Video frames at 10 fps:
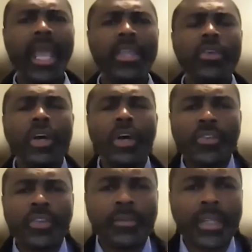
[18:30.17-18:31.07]
and, you know,
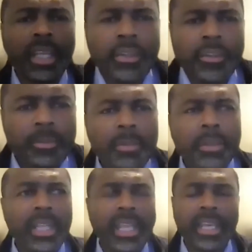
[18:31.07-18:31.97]
else,
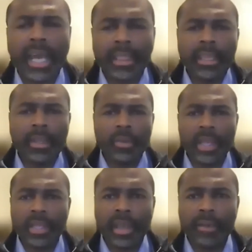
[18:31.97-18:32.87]
Meleika, I think
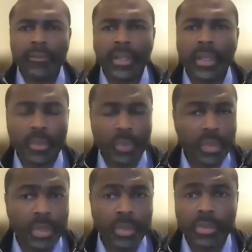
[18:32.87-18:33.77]
we definitely
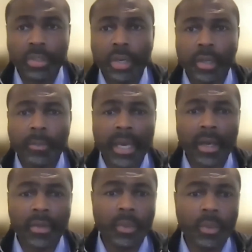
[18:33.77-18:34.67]
will talk
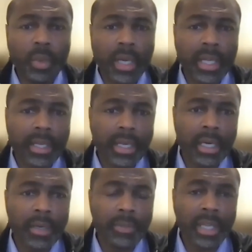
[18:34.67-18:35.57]
about what
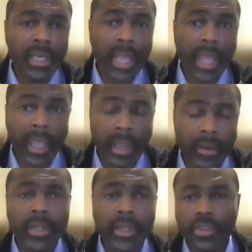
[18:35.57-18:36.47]
um,
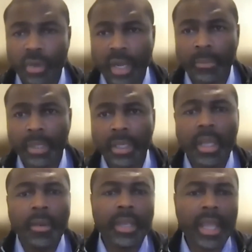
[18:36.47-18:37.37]
inherent trauma
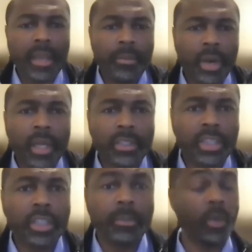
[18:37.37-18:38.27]
that Mark
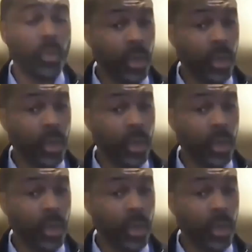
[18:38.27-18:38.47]
talked about.